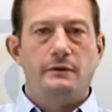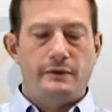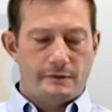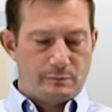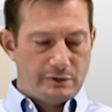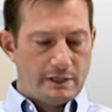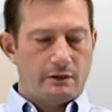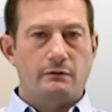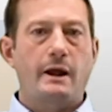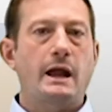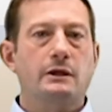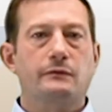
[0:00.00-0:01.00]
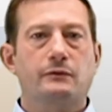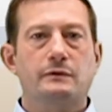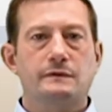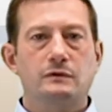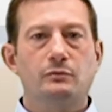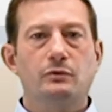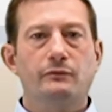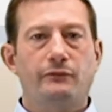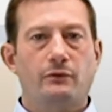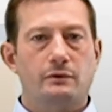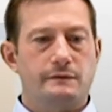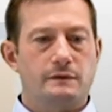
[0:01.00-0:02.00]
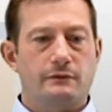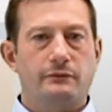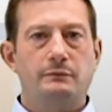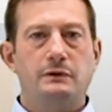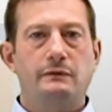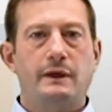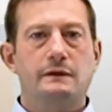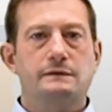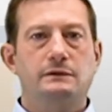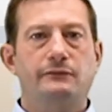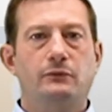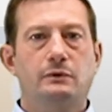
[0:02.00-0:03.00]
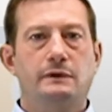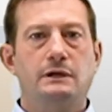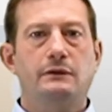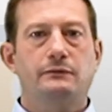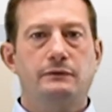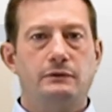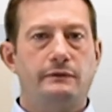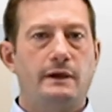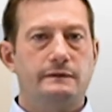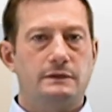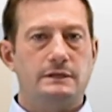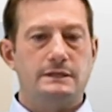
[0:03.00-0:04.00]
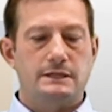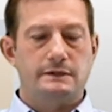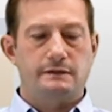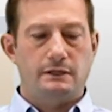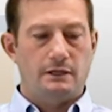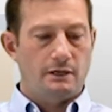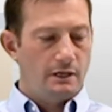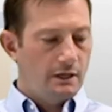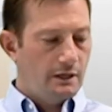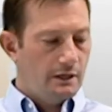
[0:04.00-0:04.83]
This particular rack is for a Subaru Forester from 2014 through 2016.